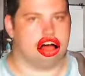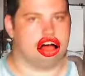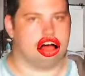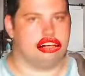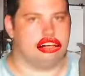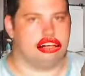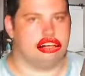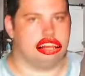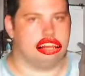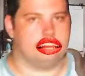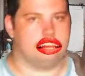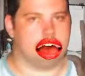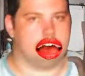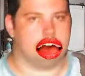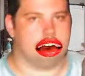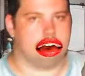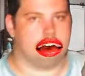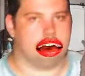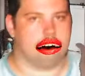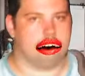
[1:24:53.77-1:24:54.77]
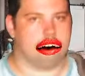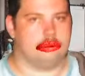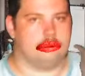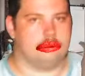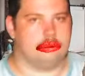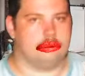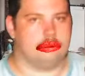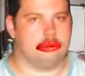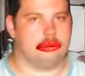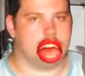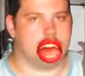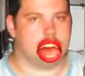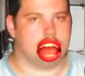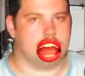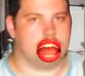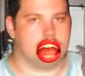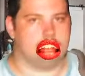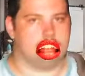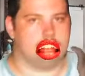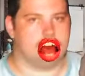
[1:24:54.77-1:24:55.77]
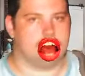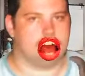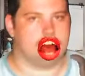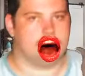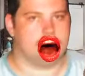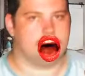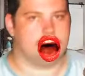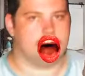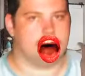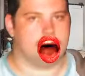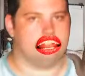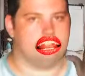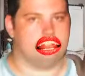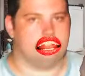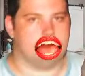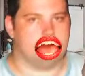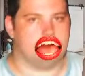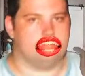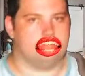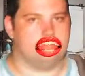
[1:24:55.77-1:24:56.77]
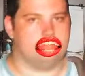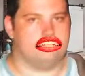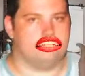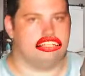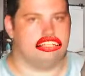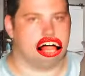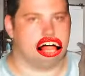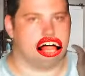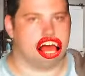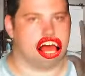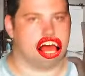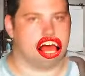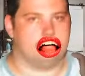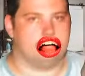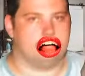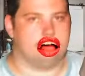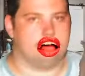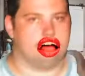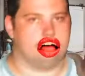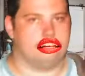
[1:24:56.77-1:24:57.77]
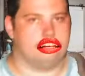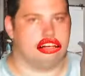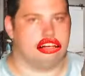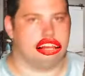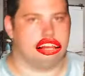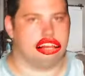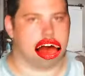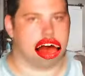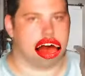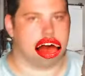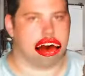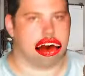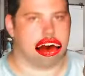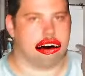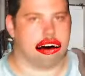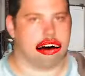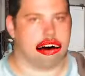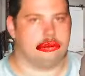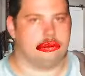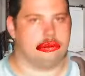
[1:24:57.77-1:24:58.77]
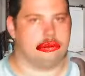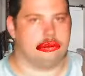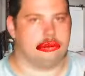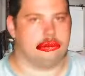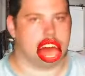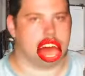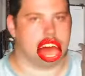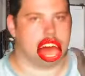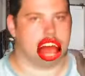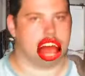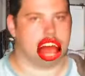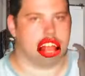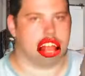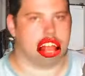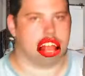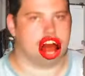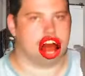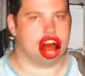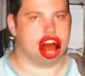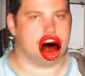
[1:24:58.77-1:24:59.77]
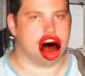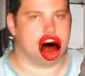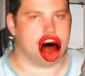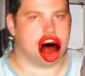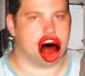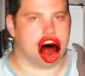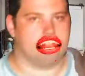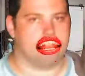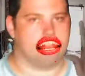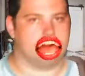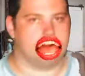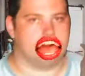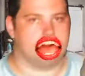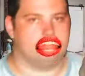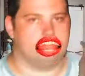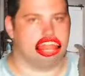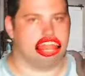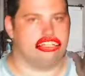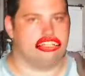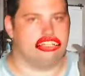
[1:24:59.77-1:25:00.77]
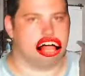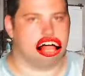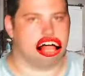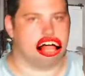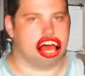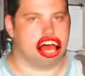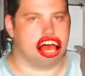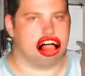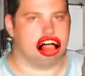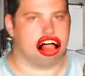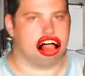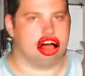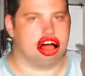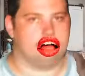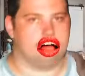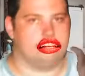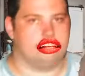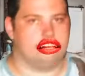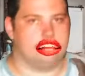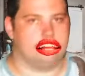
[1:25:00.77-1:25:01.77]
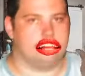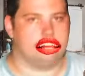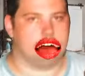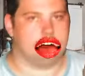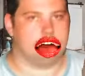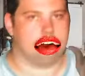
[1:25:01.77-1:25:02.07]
naturally happens. We all came from like one group of people. Um, so like there are